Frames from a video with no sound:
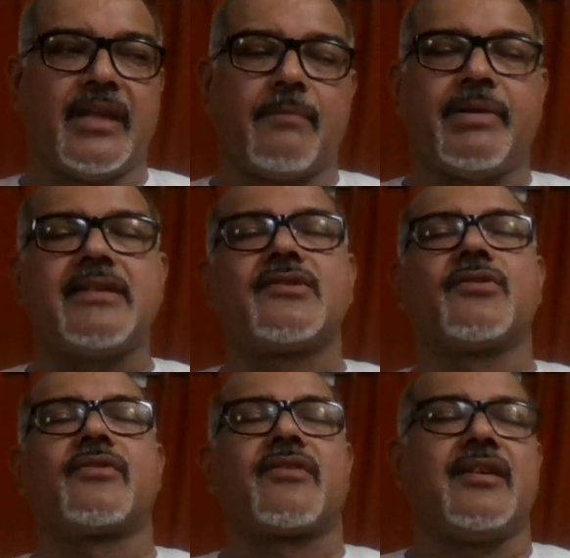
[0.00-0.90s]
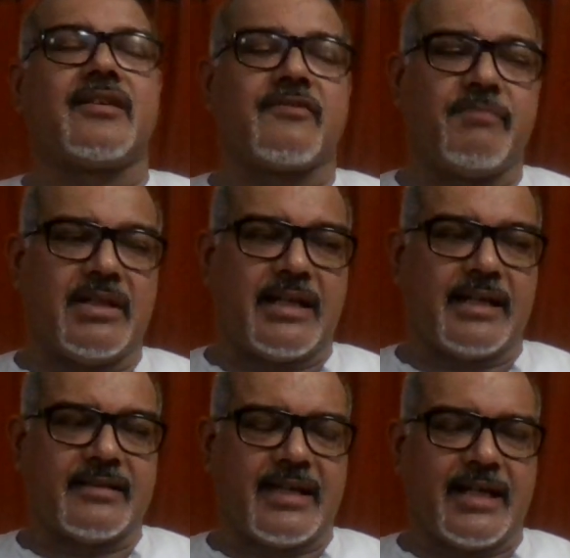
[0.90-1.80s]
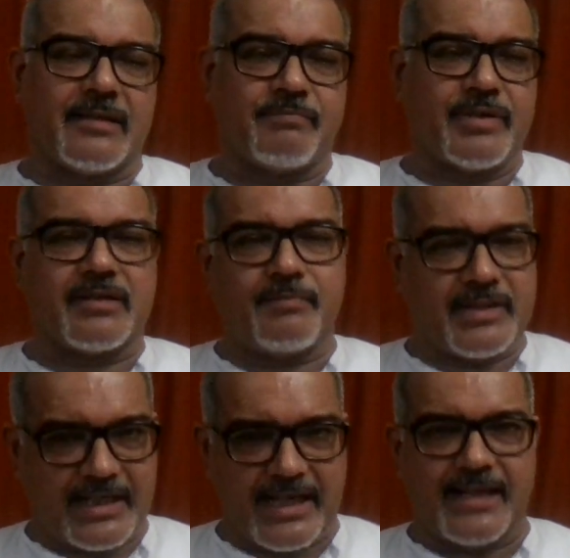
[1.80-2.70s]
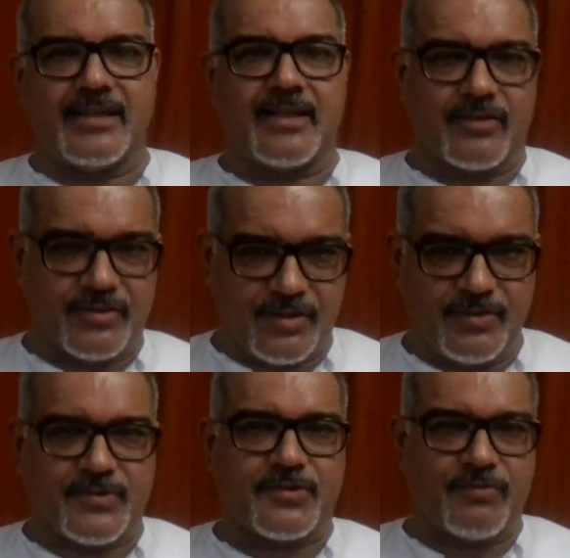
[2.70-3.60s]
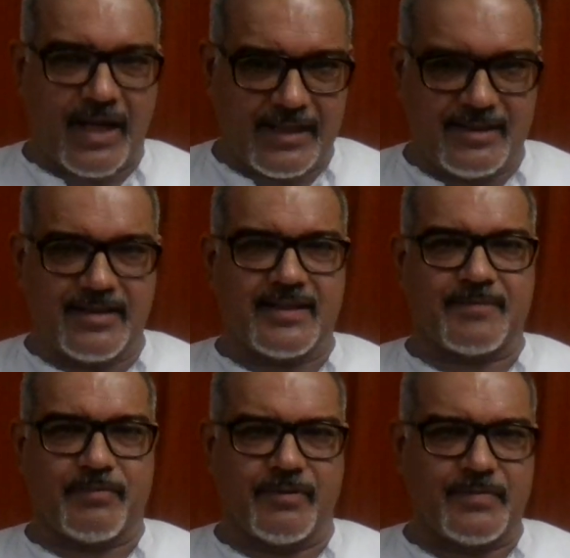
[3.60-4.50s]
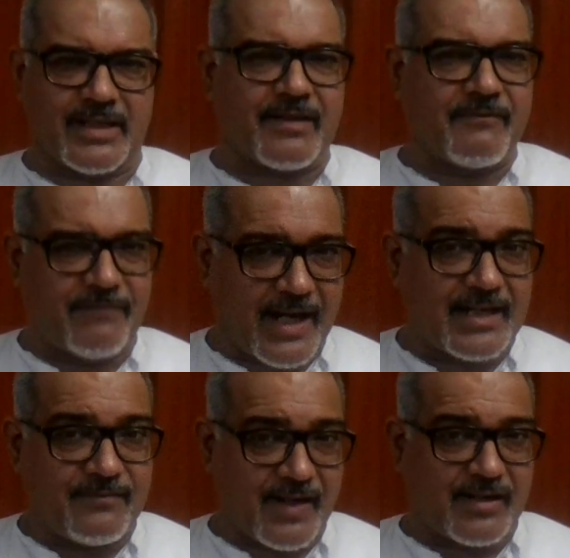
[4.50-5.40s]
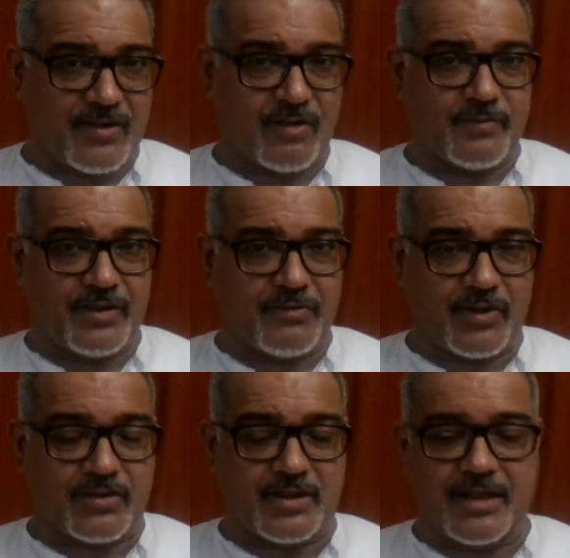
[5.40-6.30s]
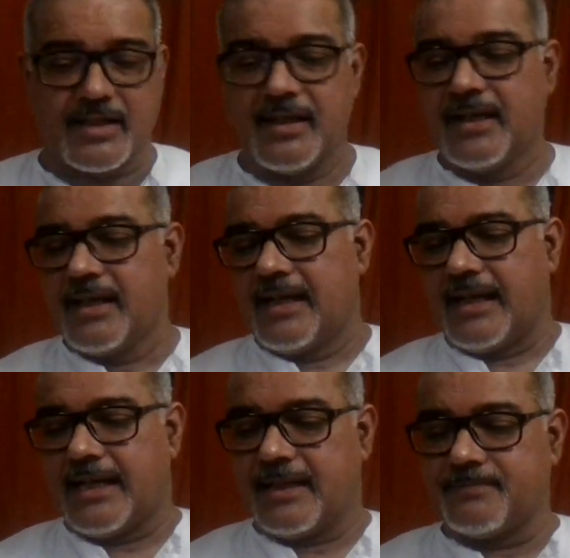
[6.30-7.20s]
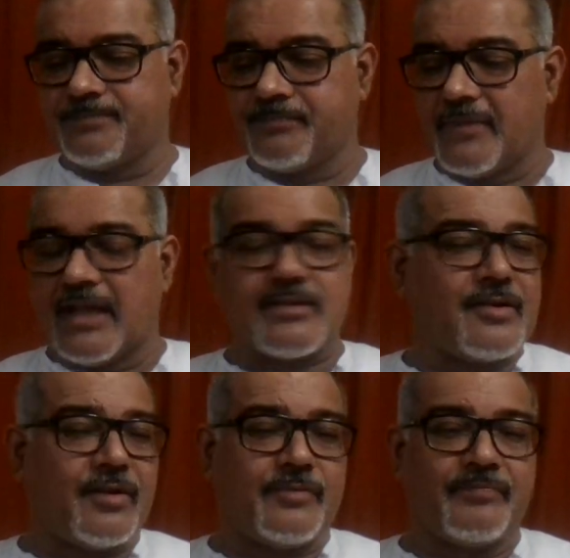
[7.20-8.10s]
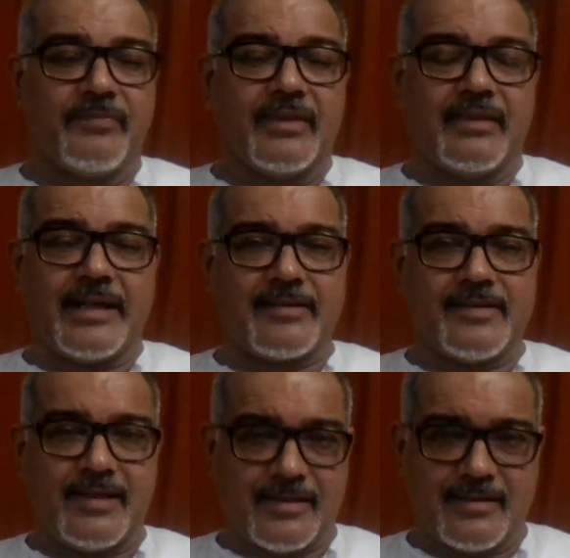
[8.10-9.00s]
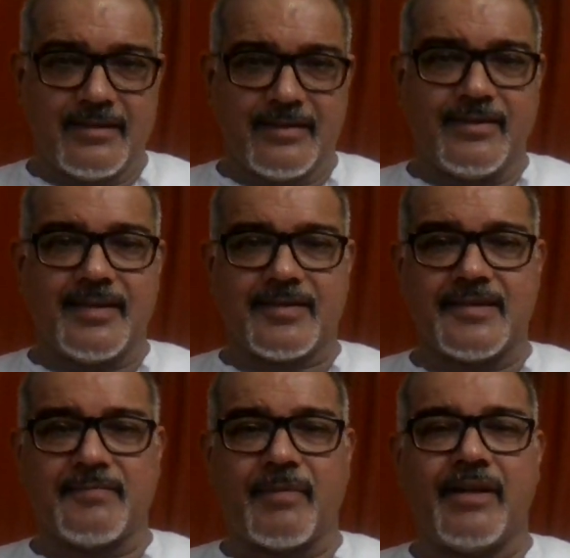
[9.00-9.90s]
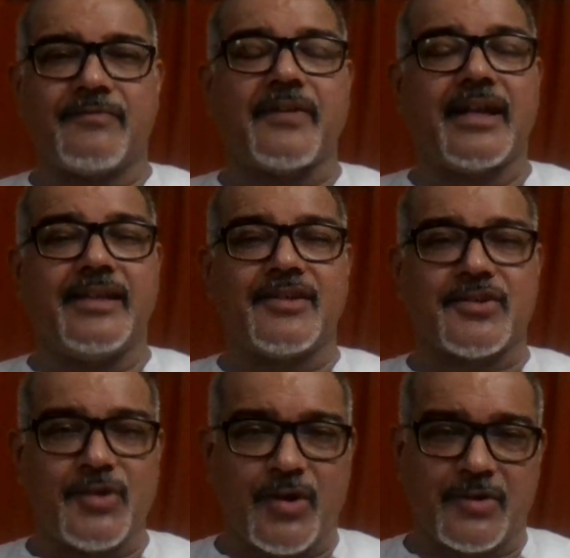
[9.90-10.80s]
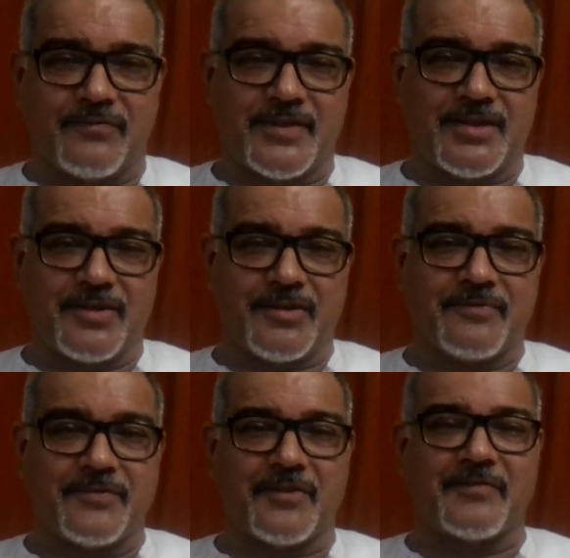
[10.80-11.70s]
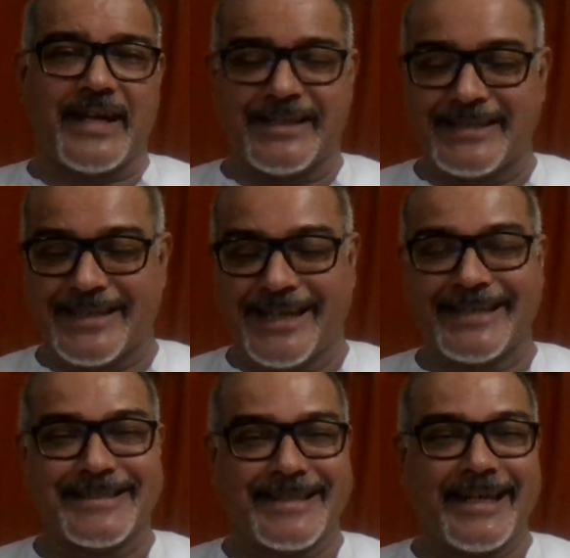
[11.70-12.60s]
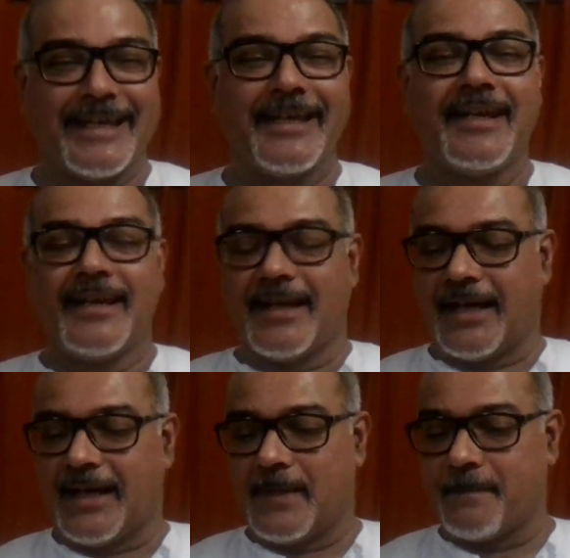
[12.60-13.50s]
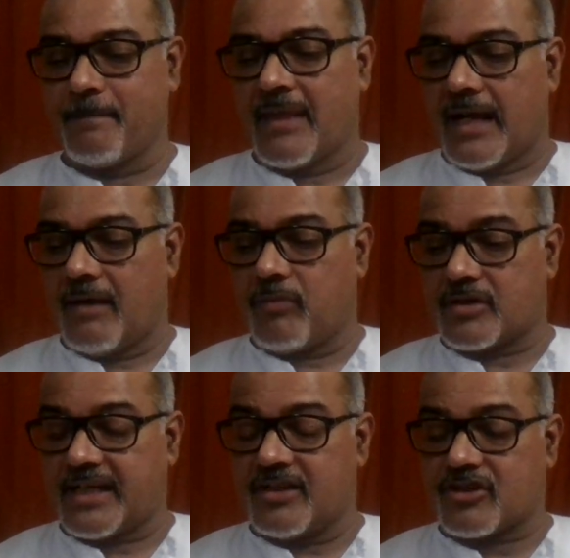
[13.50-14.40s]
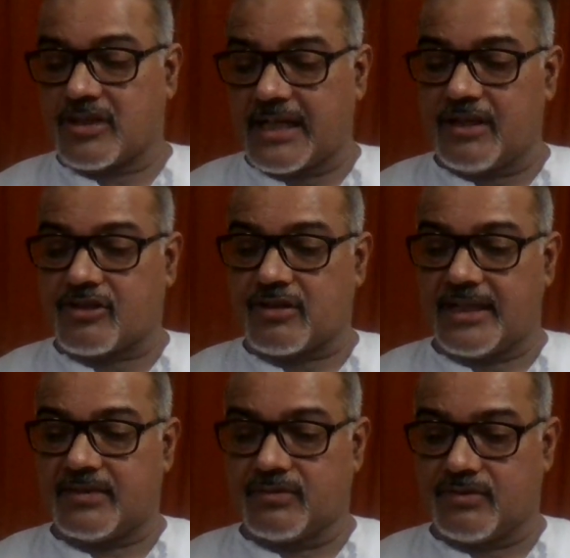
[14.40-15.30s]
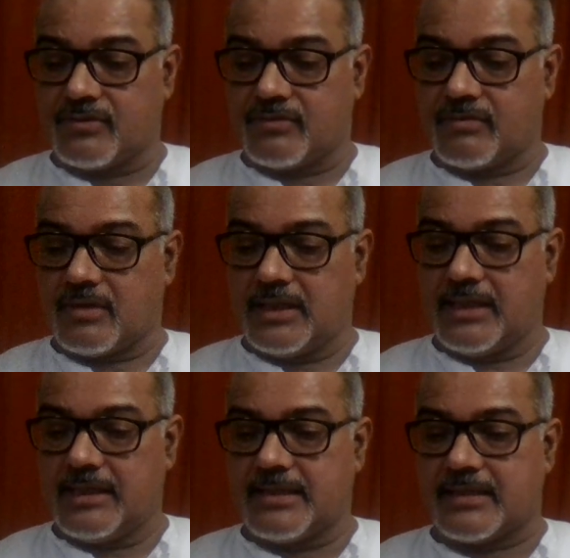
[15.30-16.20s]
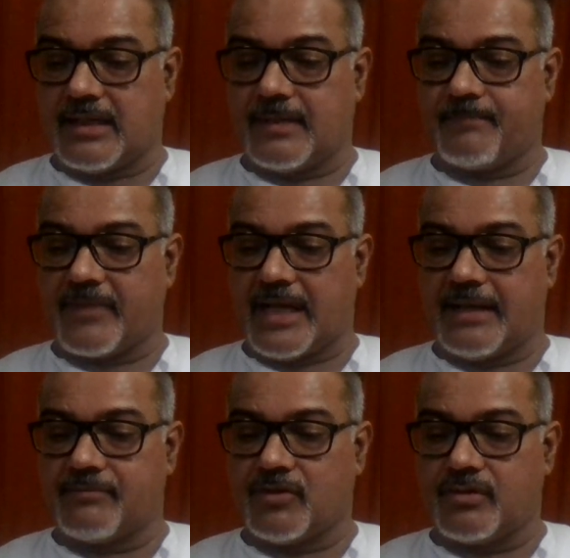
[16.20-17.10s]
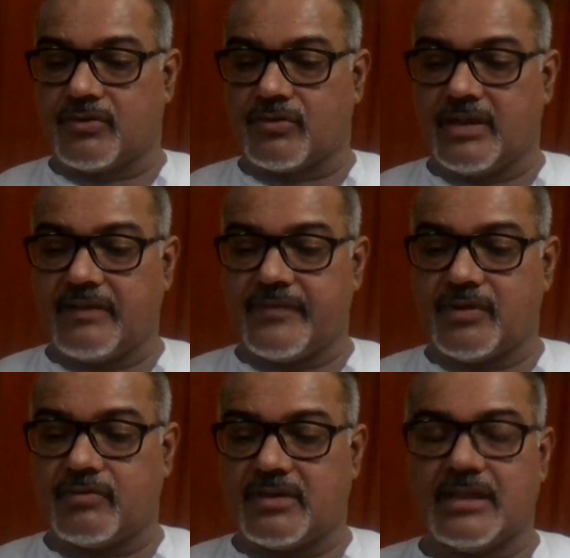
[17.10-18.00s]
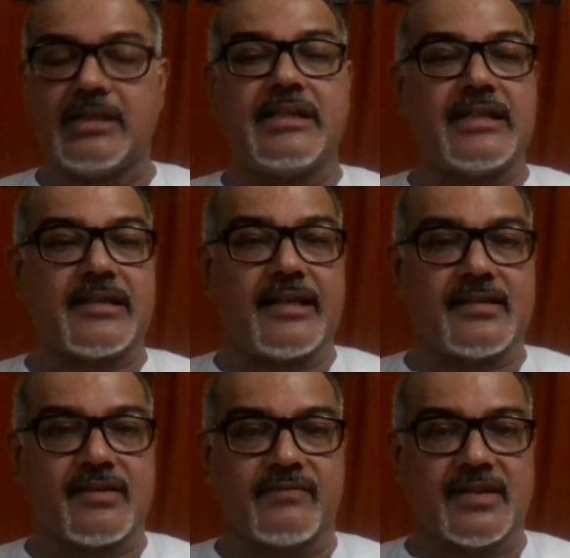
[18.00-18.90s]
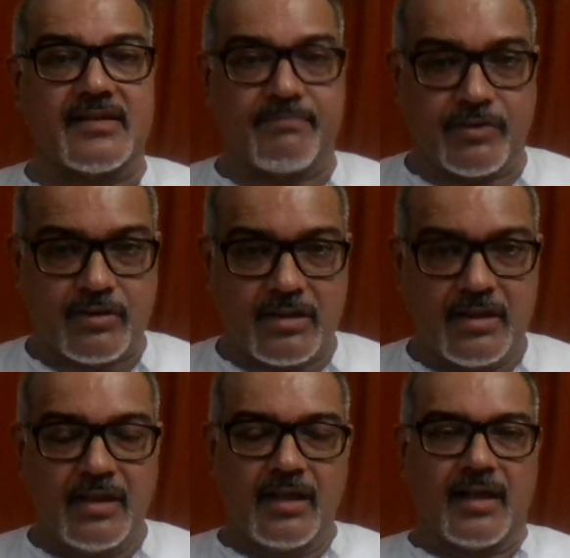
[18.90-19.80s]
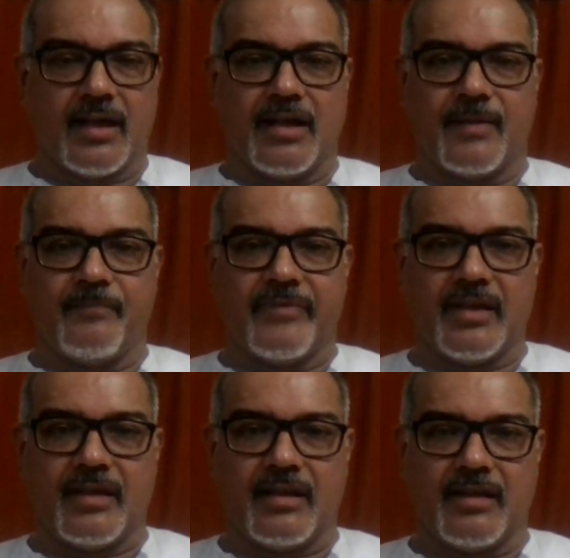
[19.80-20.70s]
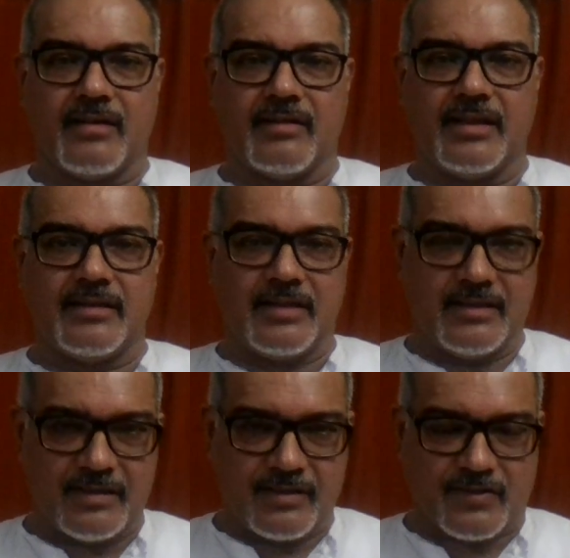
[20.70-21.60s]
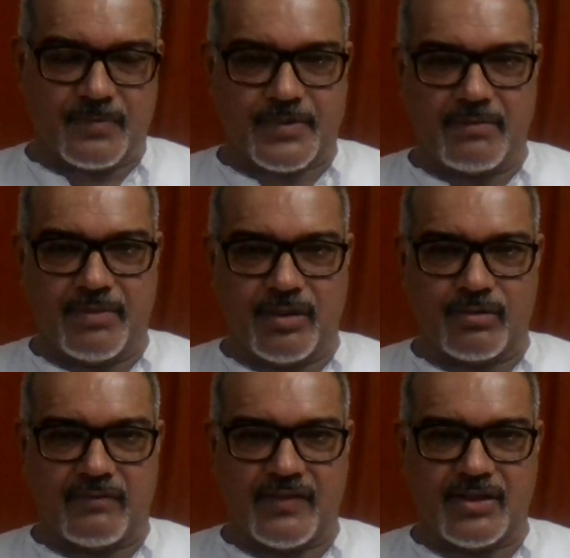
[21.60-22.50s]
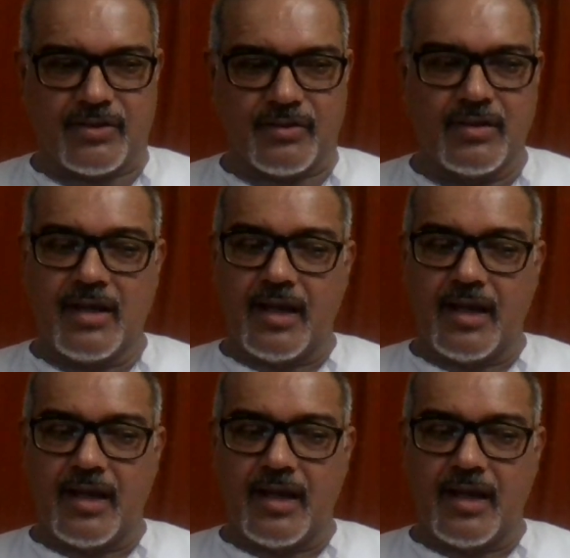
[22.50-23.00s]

Please don't think of me like that. But again, he continues to write these poems that are very, very homoerotic. So that is it. This is my fairly short video for Valentine's Day. What I shall try to do is I'm going to give you the details of this book. in the description below the video,